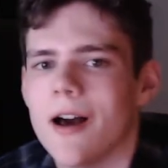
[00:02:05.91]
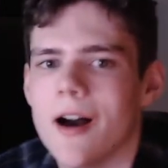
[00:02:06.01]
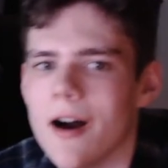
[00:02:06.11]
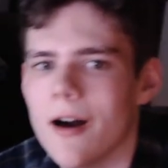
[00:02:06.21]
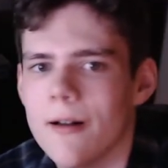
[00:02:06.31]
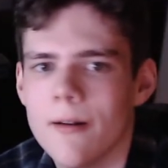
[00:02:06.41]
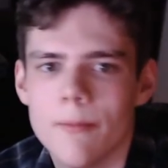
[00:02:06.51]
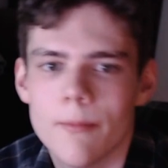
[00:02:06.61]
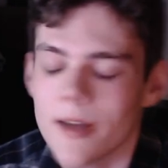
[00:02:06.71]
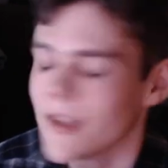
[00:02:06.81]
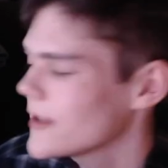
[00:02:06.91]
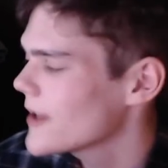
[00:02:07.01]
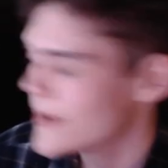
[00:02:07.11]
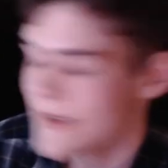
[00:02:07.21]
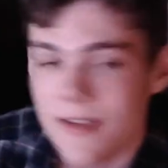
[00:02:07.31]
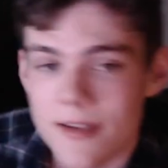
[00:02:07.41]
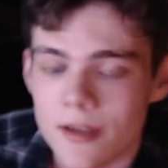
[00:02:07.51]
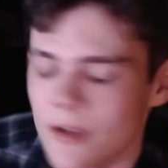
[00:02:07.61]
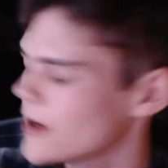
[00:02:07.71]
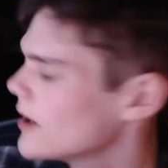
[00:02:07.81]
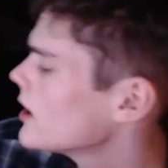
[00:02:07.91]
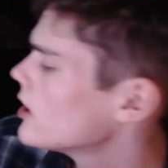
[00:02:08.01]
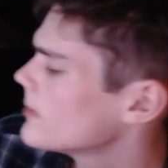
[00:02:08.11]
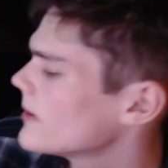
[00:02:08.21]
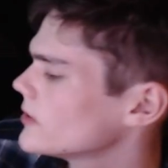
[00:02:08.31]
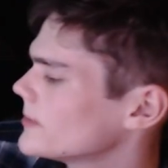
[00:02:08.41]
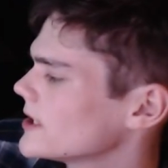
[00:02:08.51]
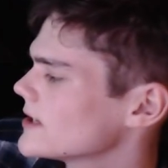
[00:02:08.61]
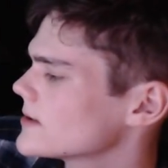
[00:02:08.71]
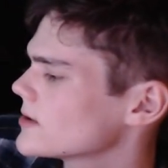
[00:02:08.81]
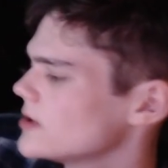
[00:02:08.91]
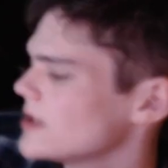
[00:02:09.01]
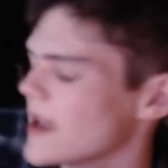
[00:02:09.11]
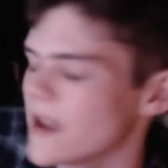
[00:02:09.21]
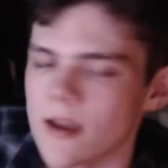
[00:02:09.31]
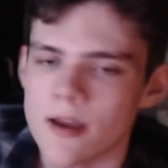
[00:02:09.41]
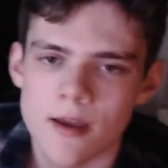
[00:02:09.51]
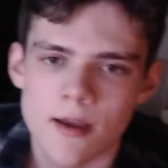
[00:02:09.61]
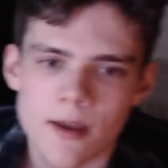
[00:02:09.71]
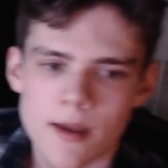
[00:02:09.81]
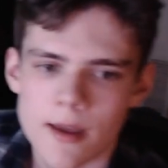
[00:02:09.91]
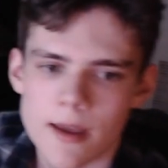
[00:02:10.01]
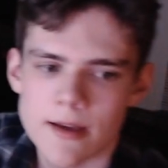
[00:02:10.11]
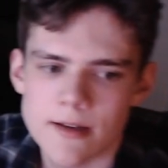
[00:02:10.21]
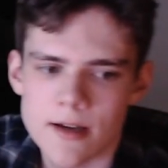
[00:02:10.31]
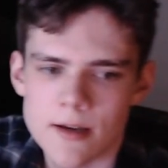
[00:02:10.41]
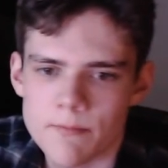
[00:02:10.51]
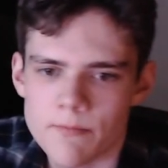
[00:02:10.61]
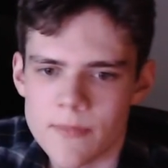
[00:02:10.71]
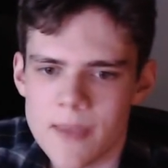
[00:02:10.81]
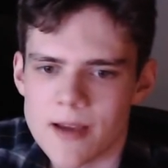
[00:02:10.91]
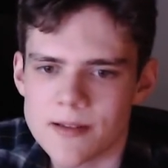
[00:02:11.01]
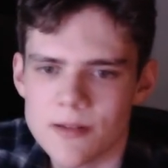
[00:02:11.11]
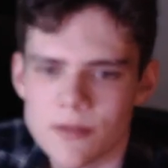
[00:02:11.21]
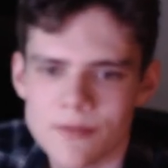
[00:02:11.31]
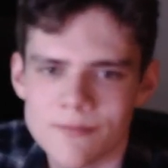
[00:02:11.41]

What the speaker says: But yeah, that's it. I hope everybody has a good day. And yeah, see you, dude.